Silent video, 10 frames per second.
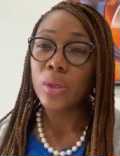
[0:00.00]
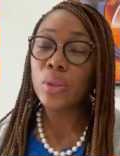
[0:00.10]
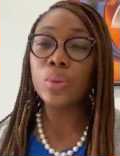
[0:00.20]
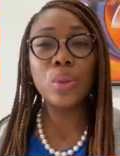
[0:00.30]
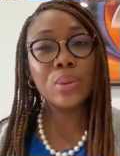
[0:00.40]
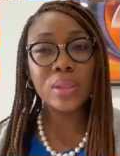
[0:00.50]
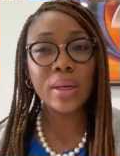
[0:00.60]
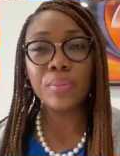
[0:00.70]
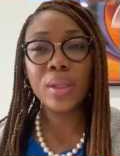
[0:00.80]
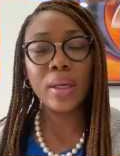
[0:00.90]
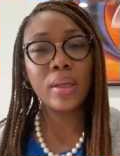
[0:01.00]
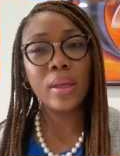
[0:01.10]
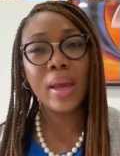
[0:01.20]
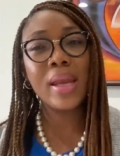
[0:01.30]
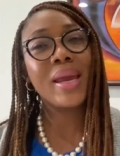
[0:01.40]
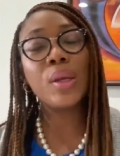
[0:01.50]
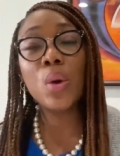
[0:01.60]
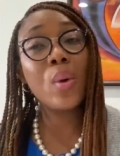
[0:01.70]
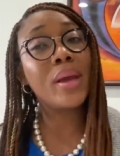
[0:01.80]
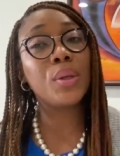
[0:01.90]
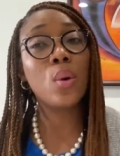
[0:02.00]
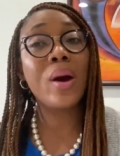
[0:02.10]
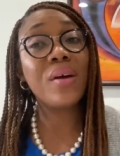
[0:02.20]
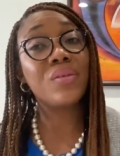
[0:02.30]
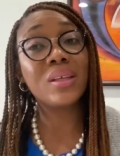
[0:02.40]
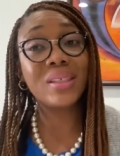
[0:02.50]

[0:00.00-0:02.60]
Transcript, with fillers: to do something and I know I don't have the